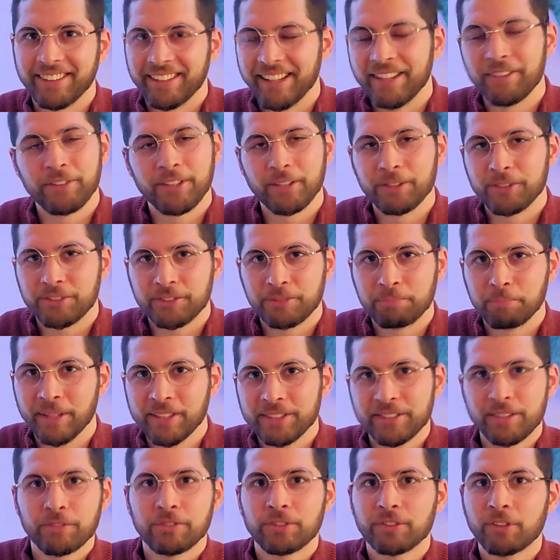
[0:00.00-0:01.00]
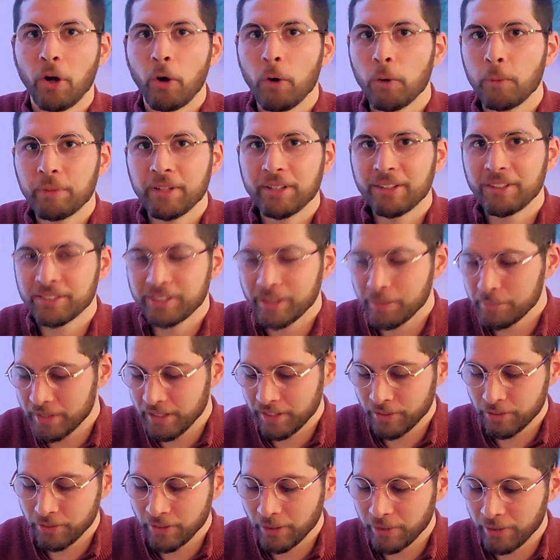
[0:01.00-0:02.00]
If there's bits of SCOBY or
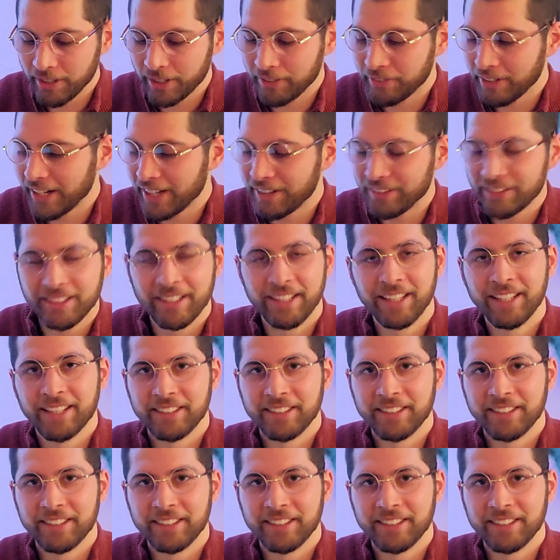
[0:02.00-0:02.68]
something floating around,